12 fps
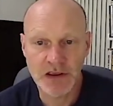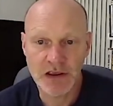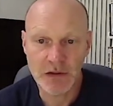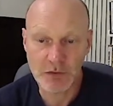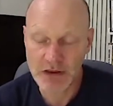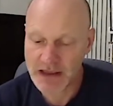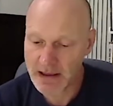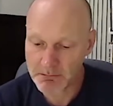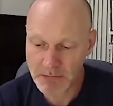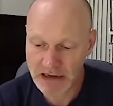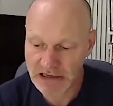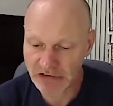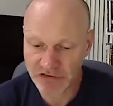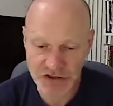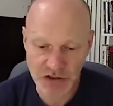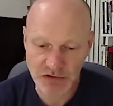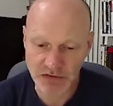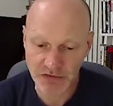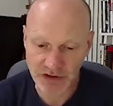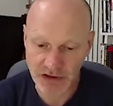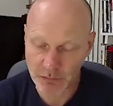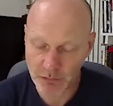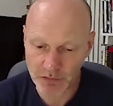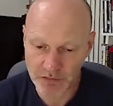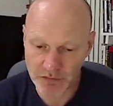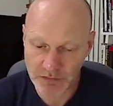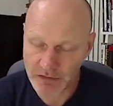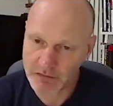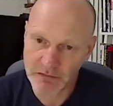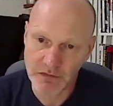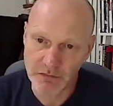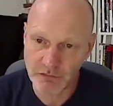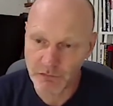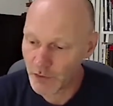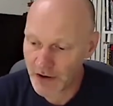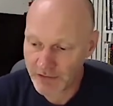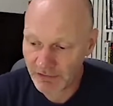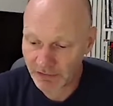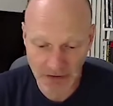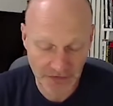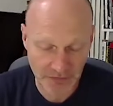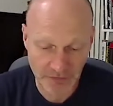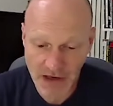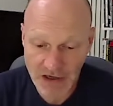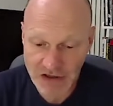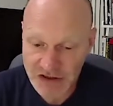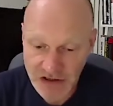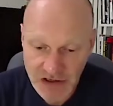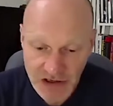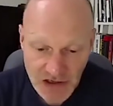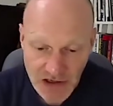We get many students, whatever specification,